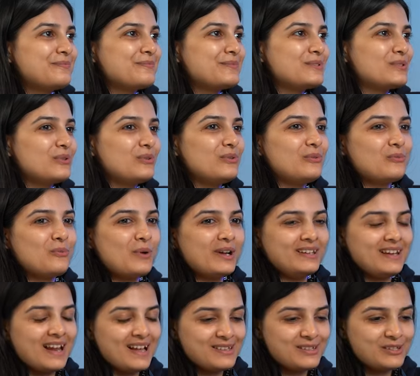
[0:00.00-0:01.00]
So,
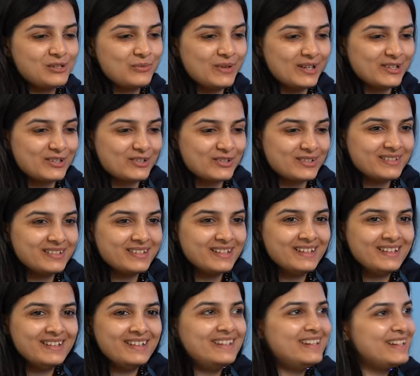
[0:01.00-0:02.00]
one last question.
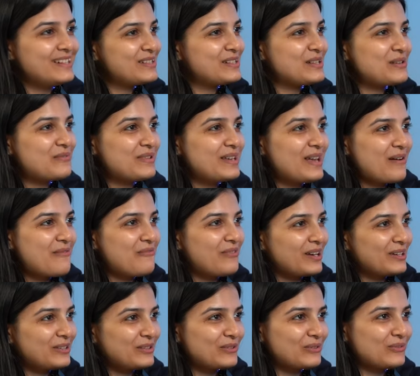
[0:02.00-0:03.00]
Let's say we have
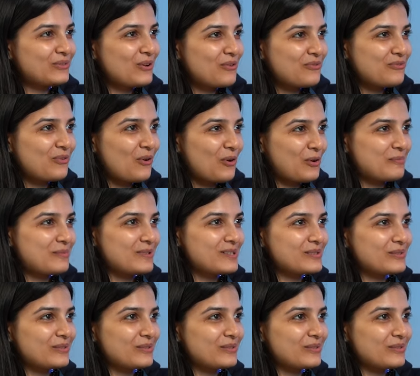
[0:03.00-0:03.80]
one crore of corpus.